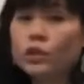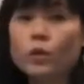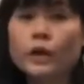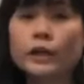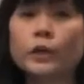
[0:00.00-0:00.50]
You
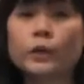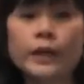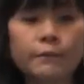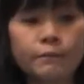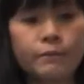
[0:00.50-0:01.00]
don't want to go
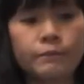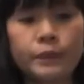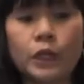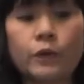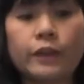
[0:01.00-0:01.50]
down
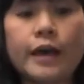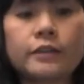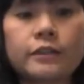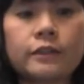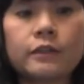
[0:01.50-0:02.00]
below
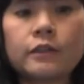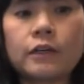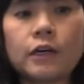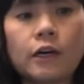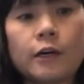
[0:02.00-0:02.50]
that.
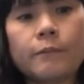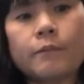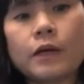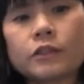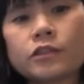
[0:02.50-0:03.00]

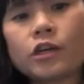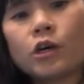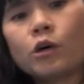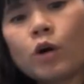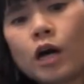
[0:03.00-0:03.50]
Um,
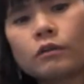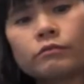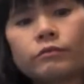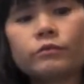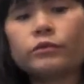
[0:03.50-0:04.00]
so
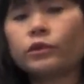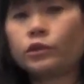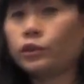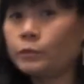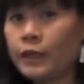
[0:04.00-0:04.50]

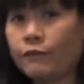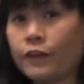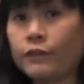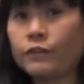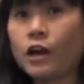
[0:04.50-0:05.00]
do me a
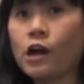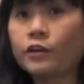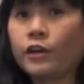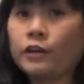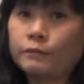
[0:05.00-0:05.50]
favor,
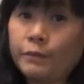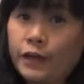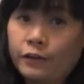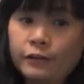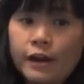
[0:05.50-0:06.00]
all you
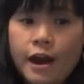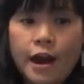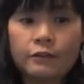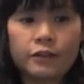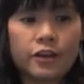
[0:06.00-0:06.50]
baker
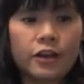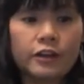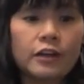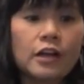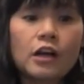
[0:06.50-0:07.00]
out
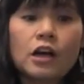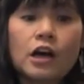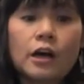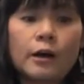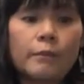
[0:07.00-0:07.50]
there,
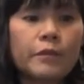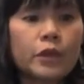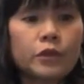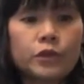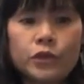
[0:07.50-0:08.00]

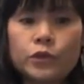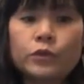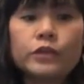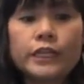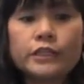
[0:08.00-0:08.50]
um,
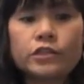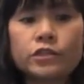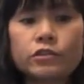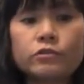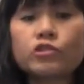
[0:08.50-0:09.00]
you need
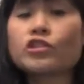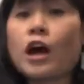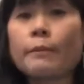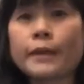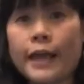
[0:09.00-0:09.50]
to
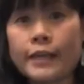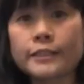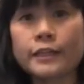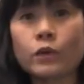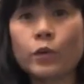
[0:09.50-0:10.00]
stop
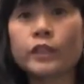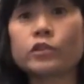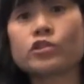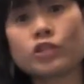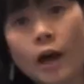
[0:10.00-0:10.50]
guessing when
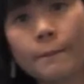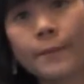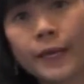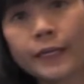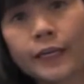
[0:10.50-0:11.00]
to
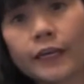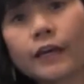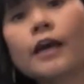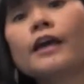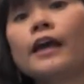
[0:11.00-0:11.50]
stop
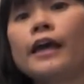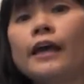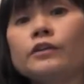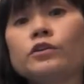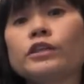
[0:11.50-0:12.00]
baking
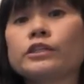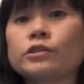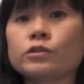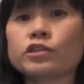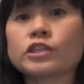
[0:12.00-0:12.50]
and you
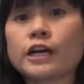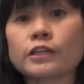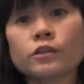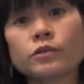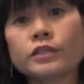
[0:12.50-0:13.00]
need to
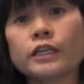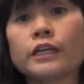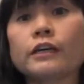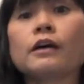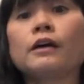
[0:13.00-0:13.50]
start
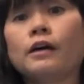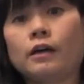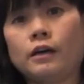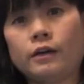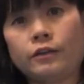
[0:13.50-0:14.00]
using
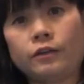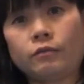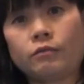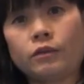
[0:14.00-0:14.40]
uh,